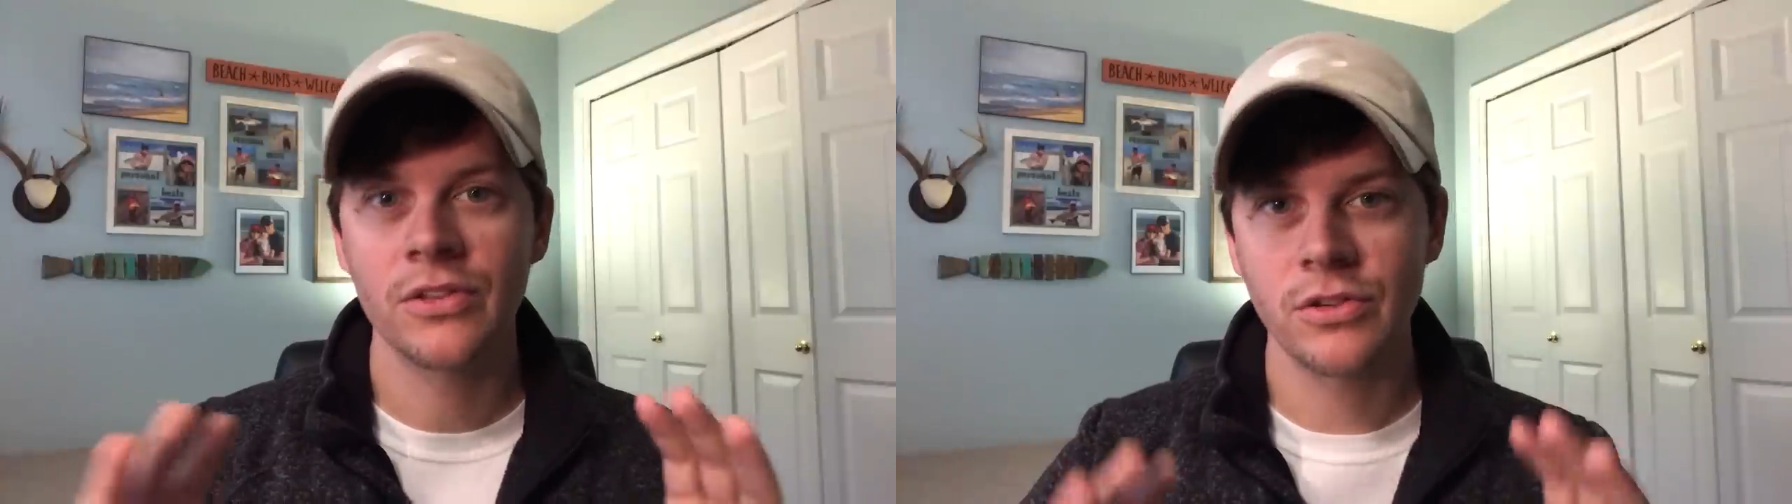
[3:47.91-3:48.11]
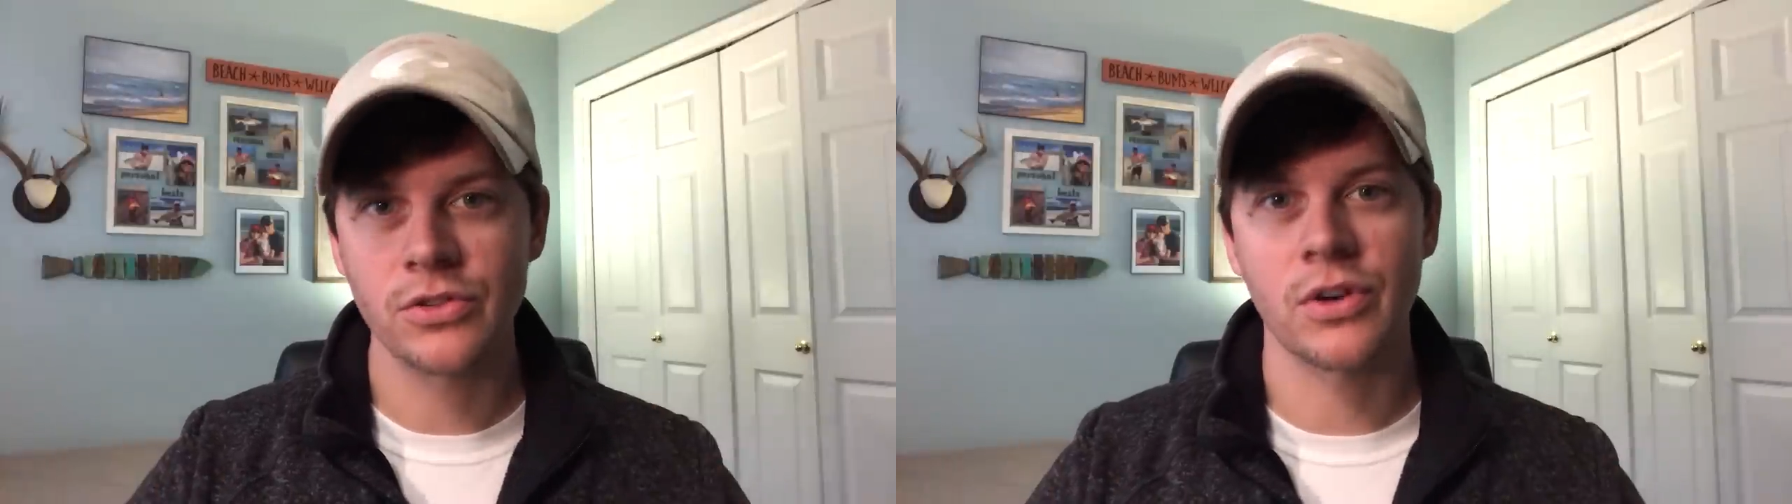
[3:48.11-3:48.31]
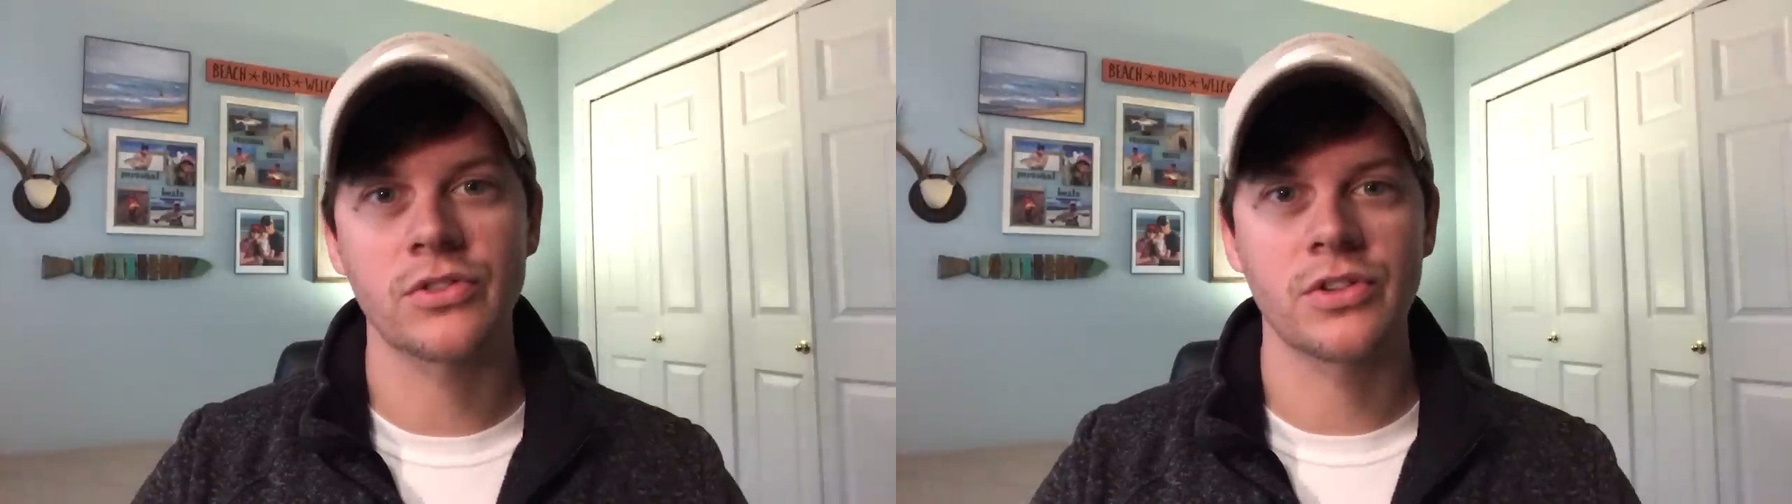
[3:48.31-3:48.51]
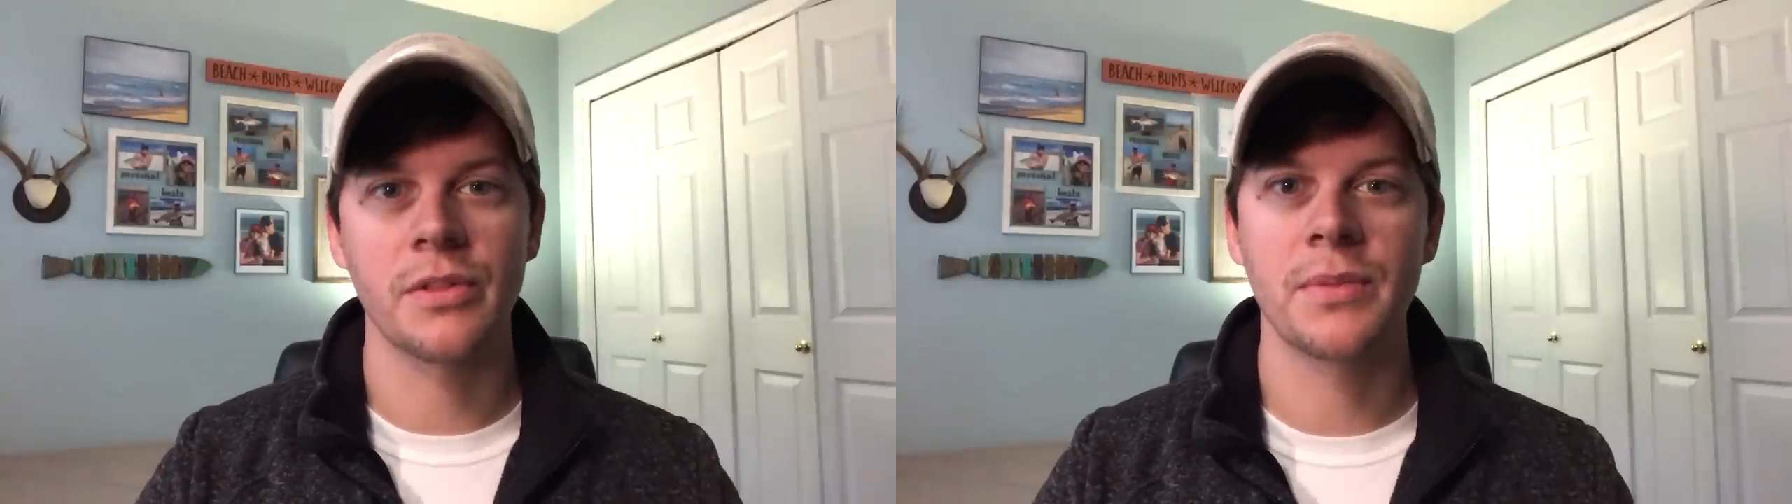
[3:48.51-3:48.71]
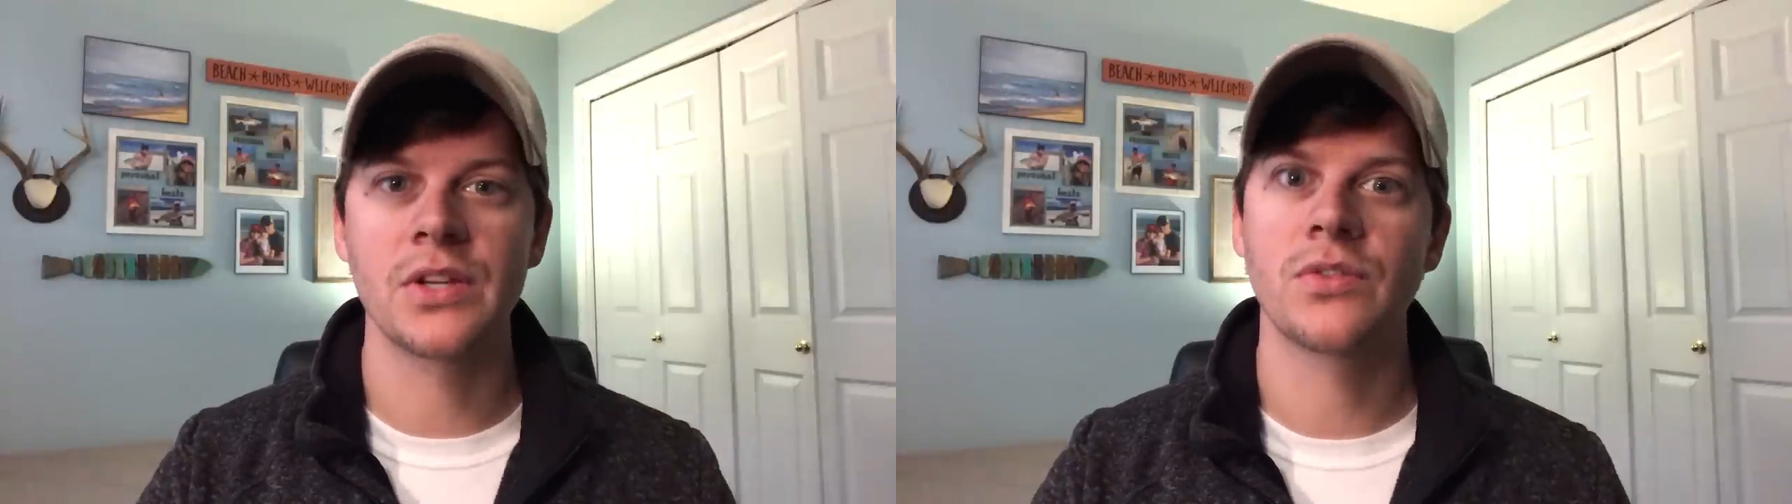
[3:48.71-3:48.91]
the structures on
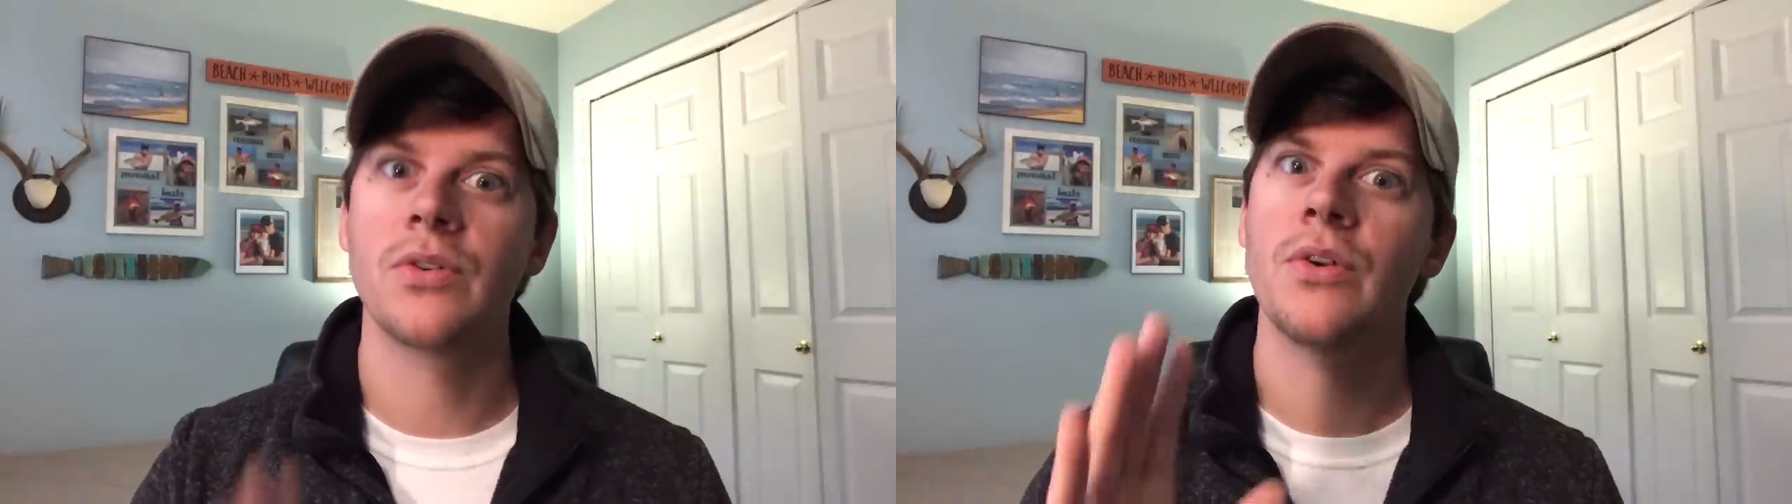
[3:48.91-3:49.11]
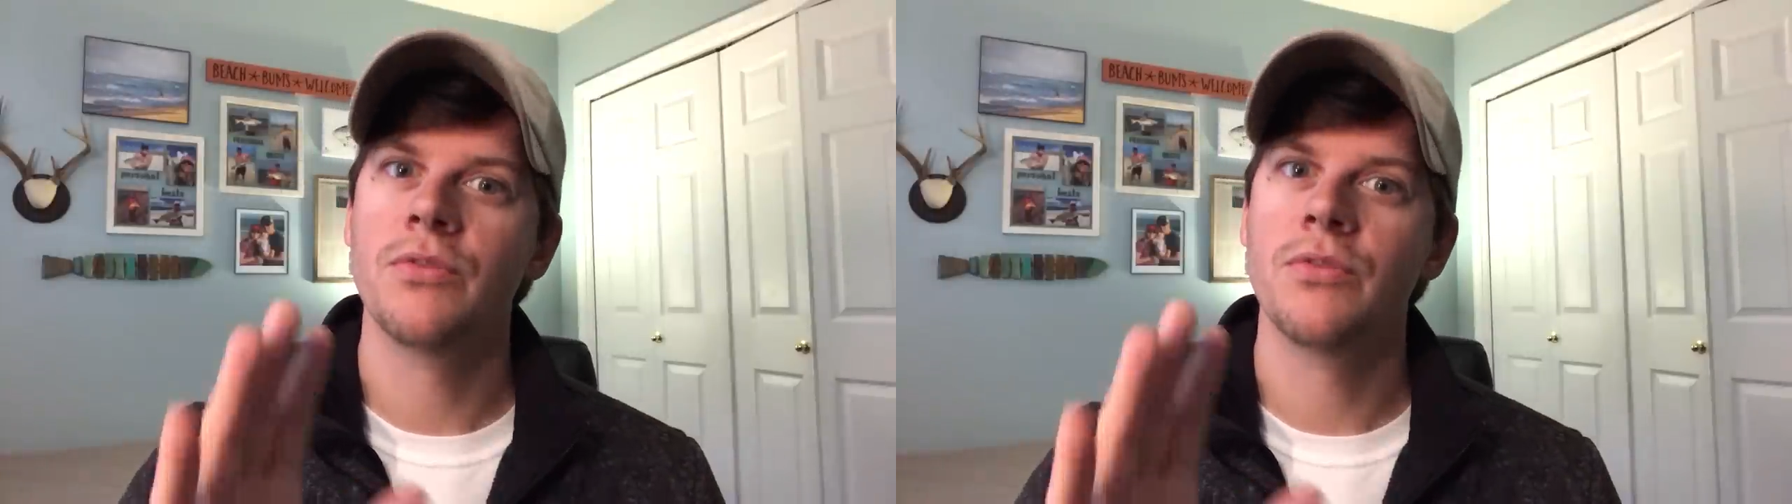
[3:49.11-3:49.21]
the beach.